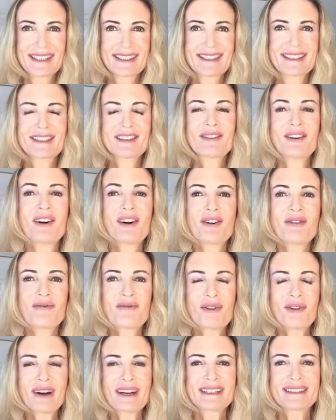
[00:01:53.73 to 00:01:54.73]
So,
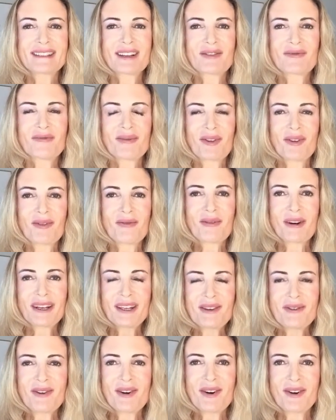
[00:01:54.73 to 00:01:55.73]
for example,
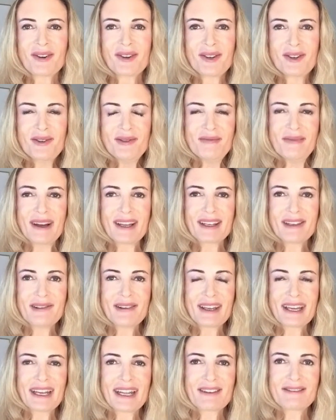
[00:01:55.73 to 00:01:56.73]
when you are human, you
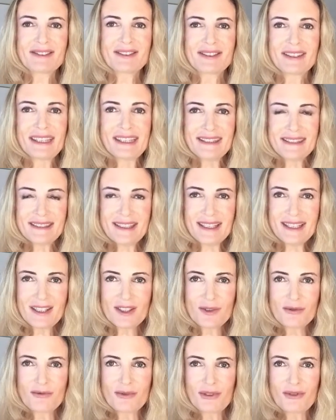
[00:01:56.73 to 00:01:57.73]
can have the
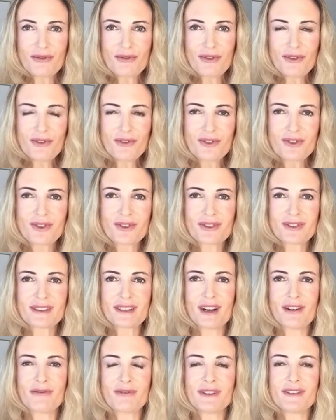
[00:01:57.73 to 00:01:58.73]
instinct to refuge
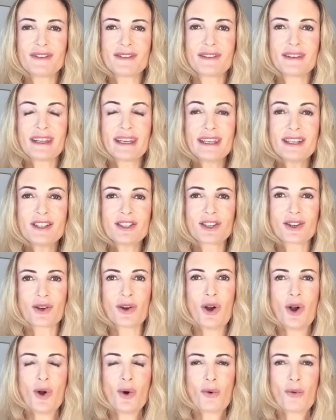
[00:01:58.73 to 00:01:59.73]
yourself in the nature
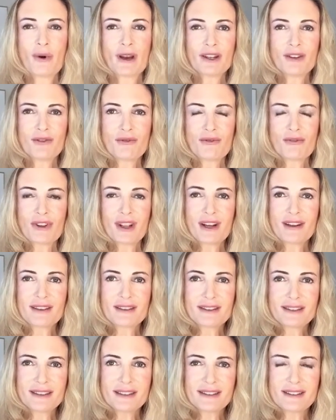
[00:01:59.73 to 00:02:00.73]
when you feel
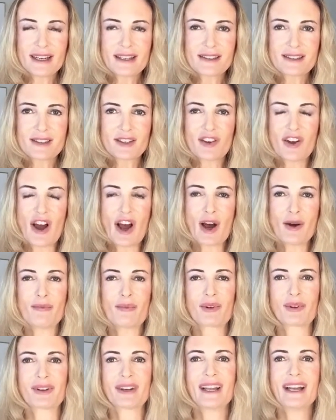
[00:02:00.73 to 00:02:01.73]
a disaster
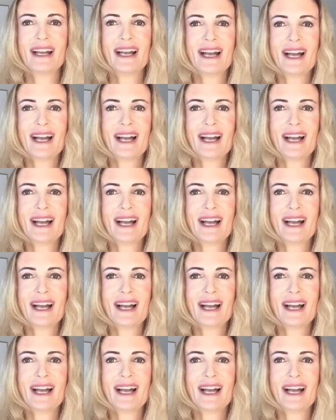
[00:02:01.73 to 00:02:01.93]
happen.